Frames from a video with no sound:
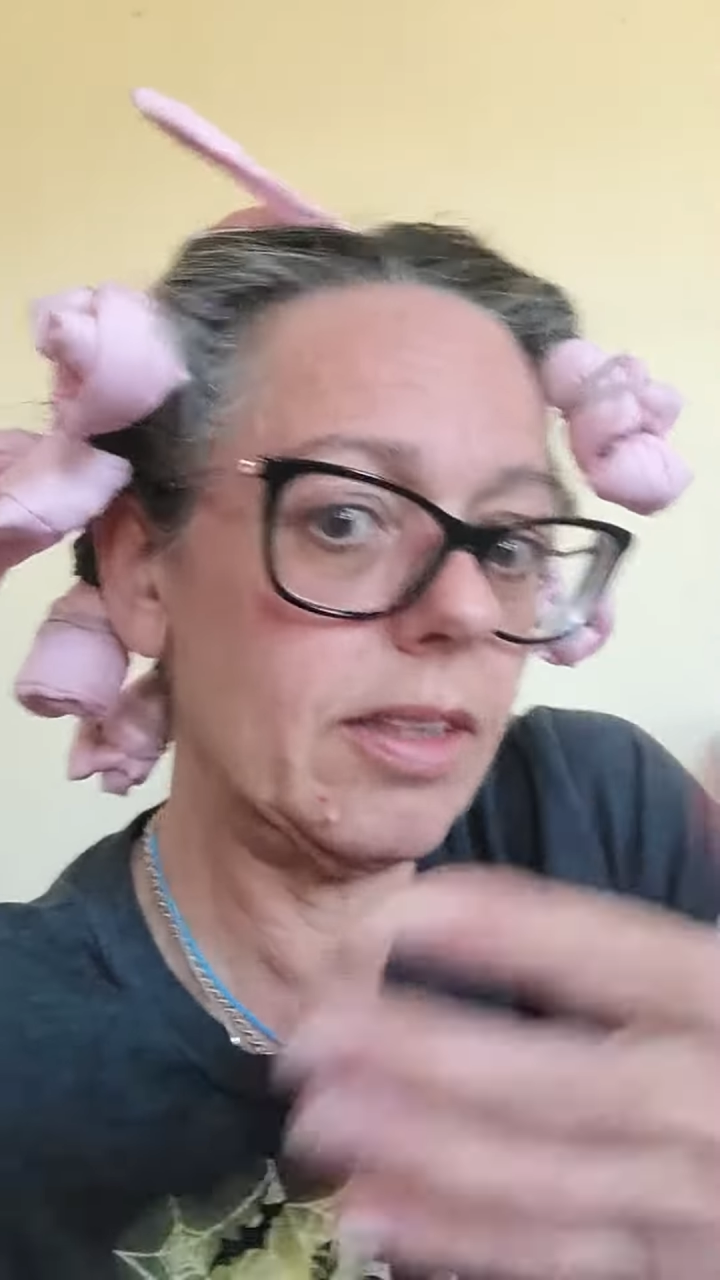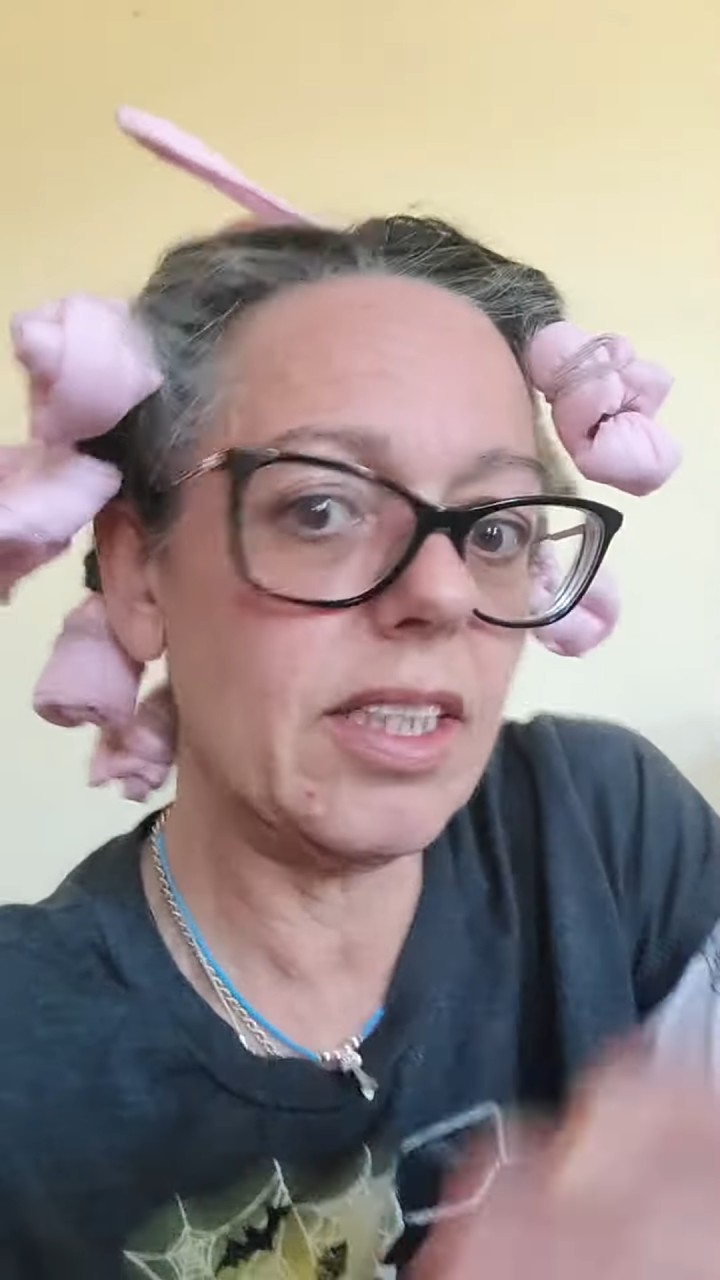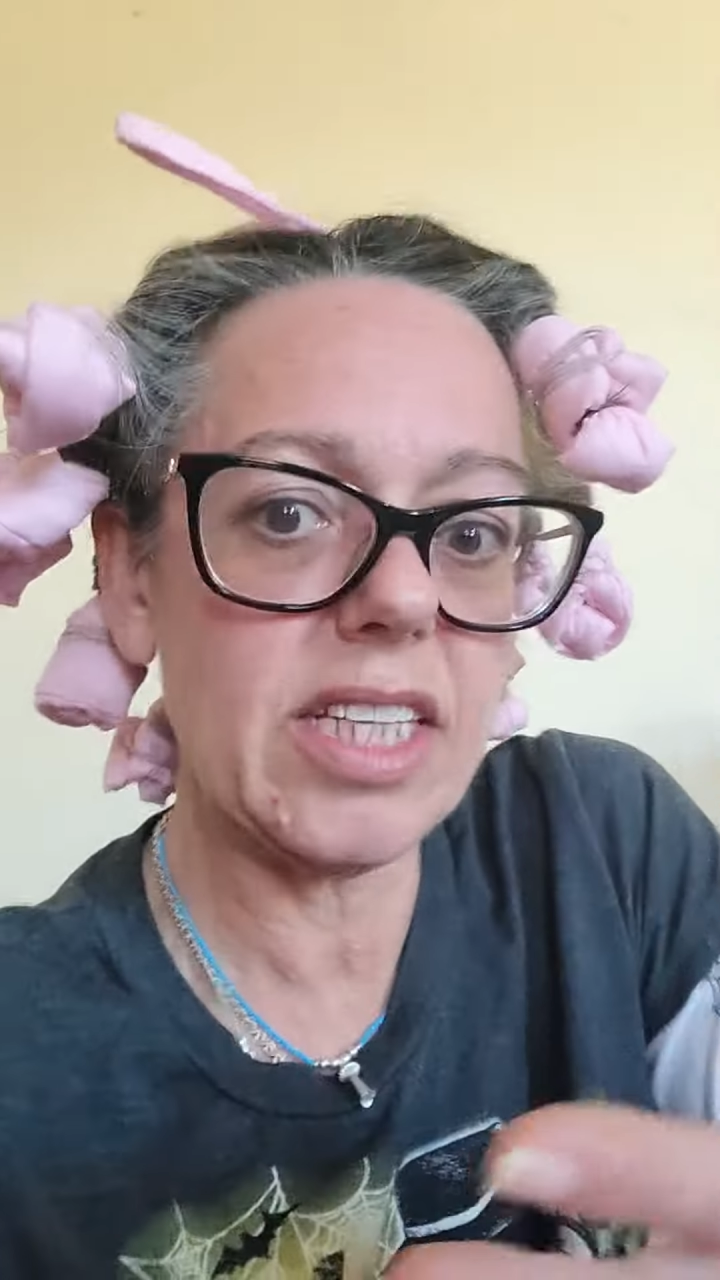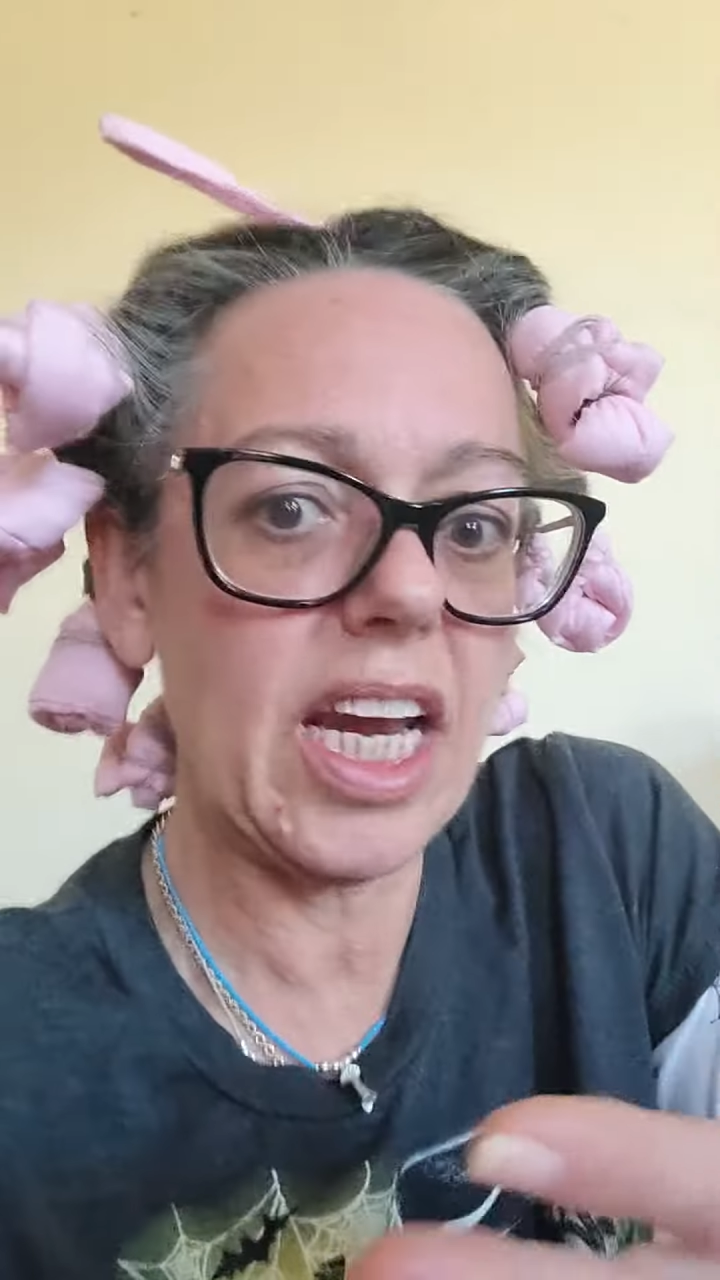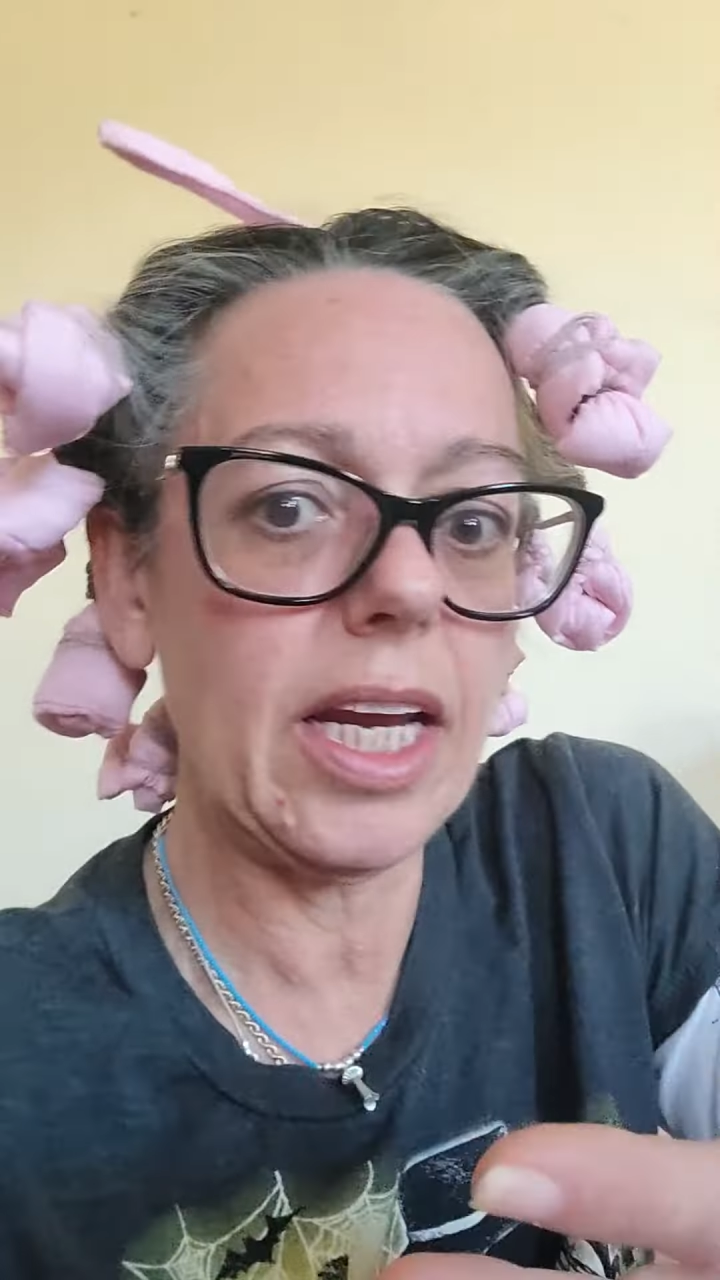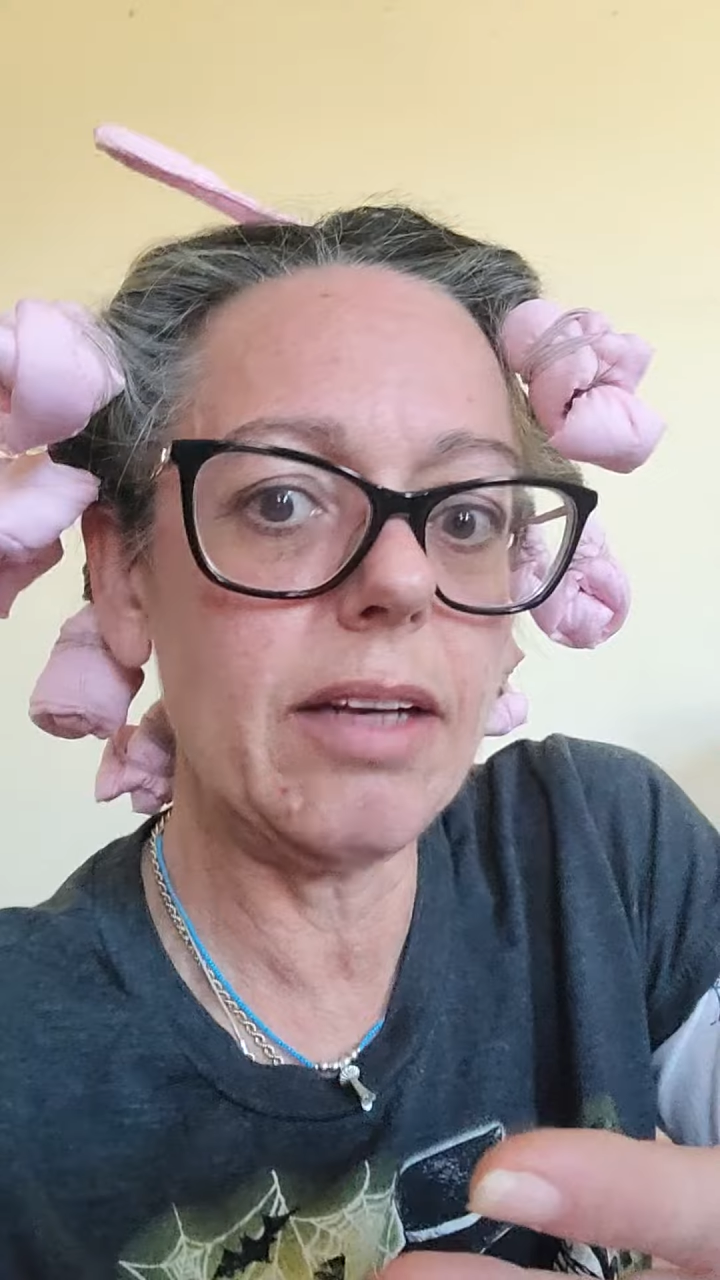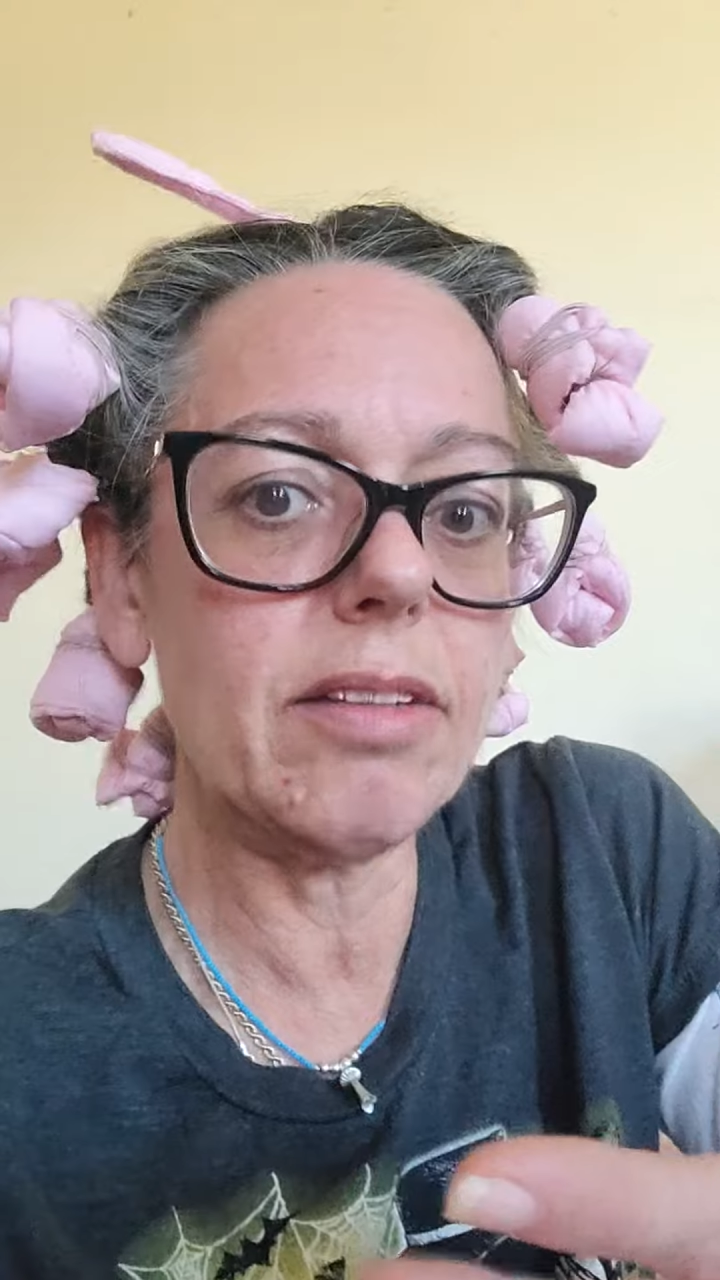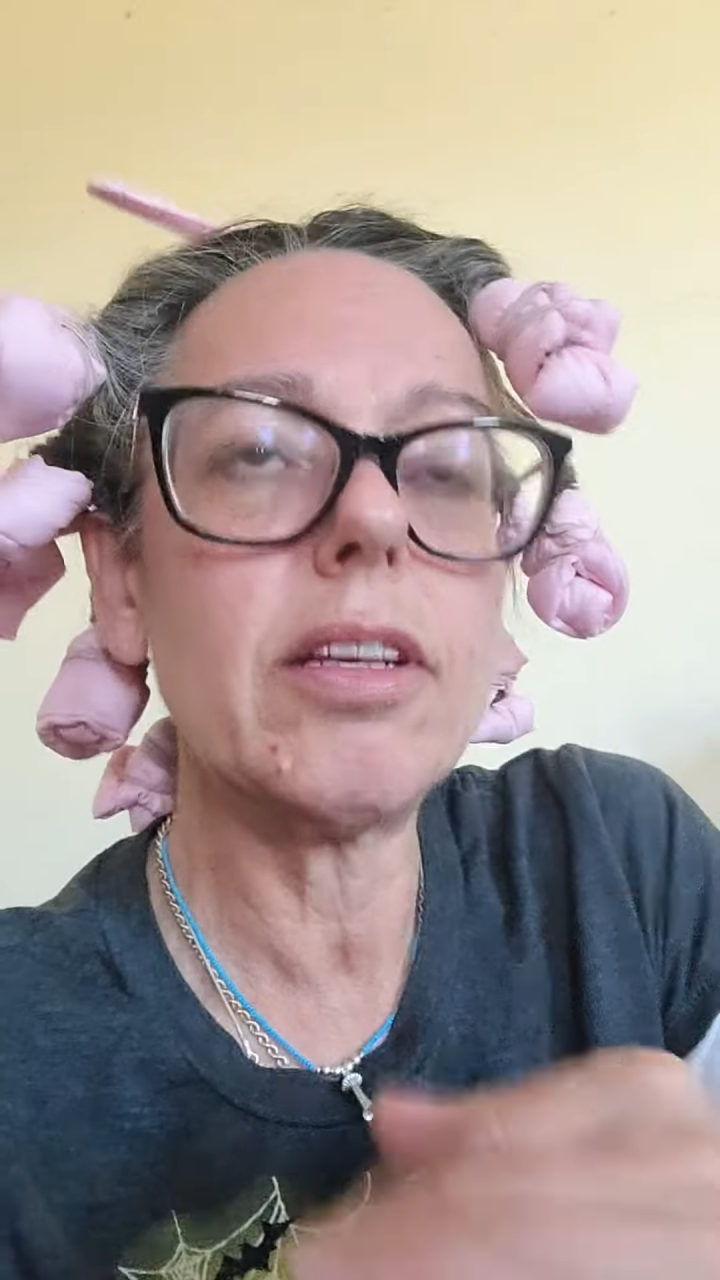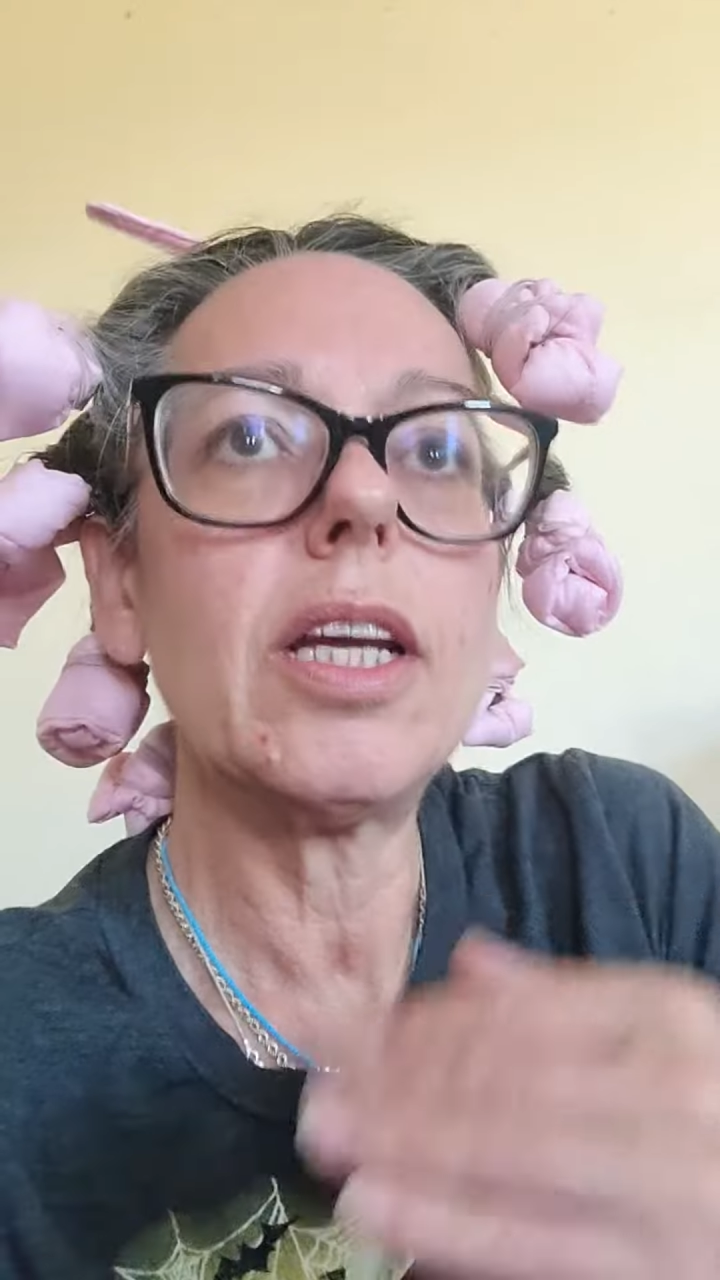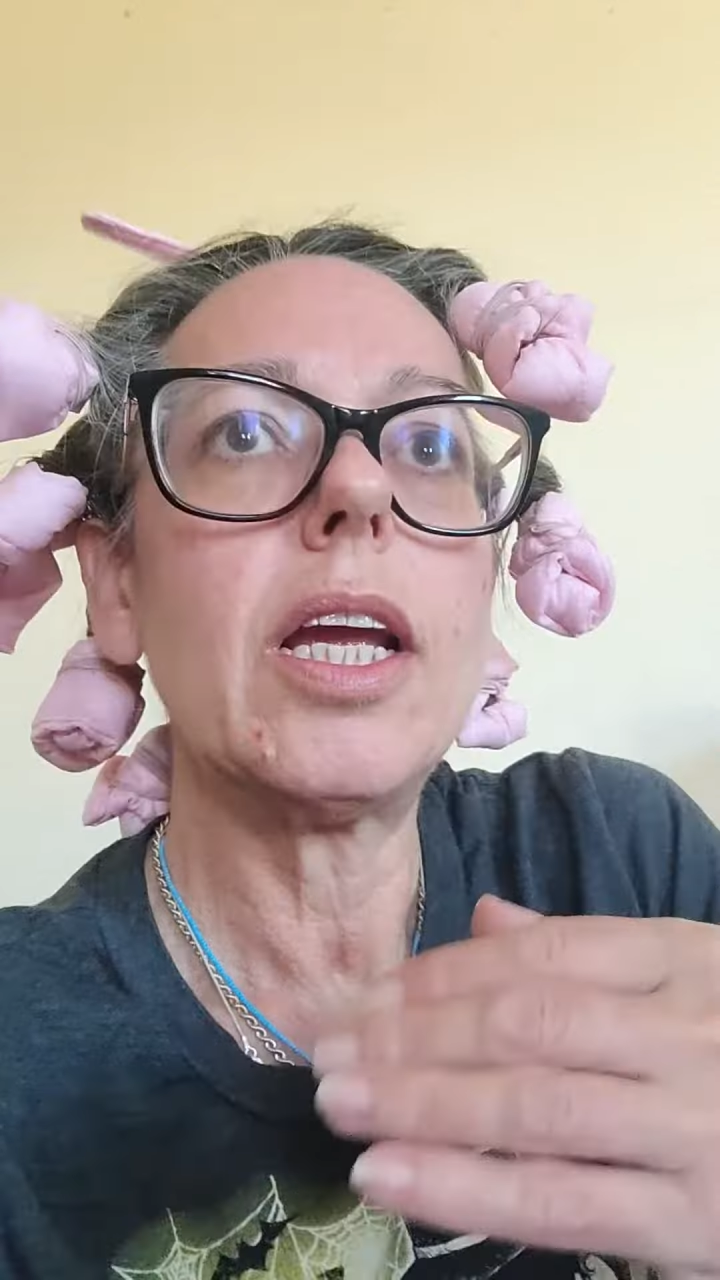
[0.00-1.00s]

to date.